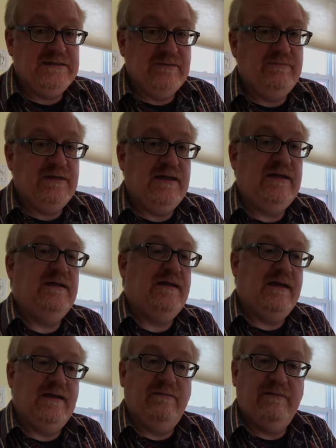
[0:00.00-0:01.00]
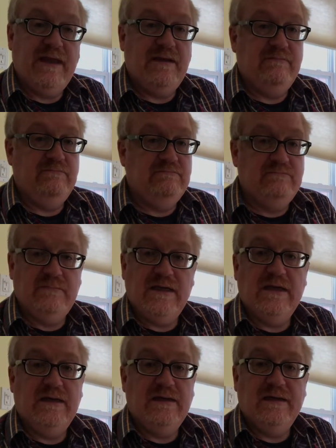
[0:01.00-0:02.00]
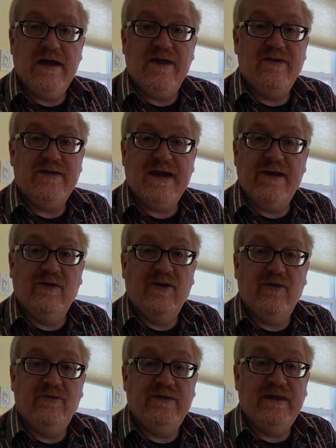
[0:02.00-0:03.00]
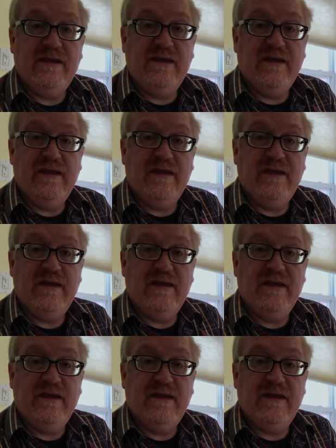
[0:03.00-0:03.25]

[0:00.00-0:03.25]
simply, and then either download